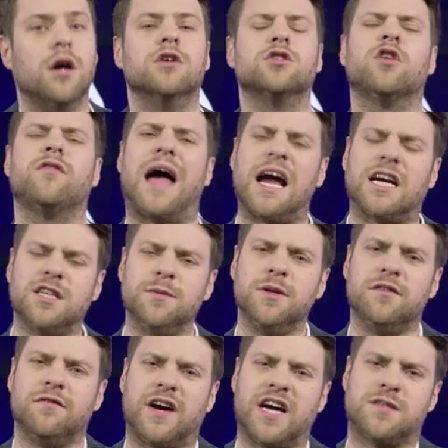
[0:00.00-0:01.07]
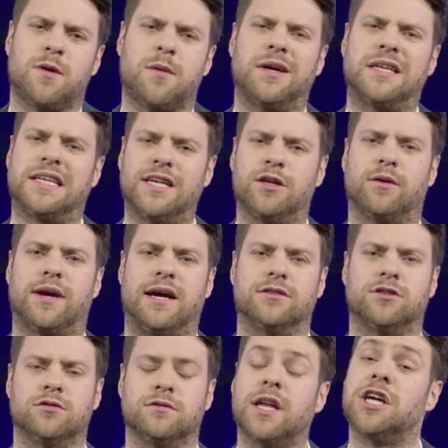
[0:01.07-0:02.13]
so I've actually been advised by my legal
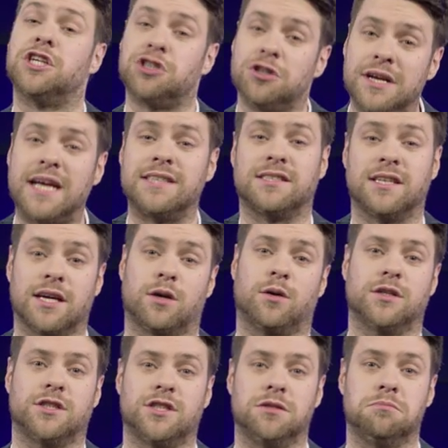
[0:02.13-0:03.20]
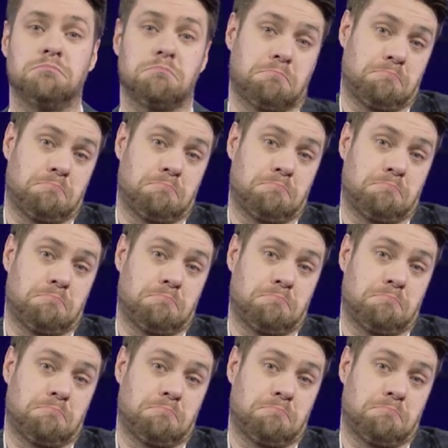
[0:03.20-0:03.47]
counsel that I shouldn't answer that question.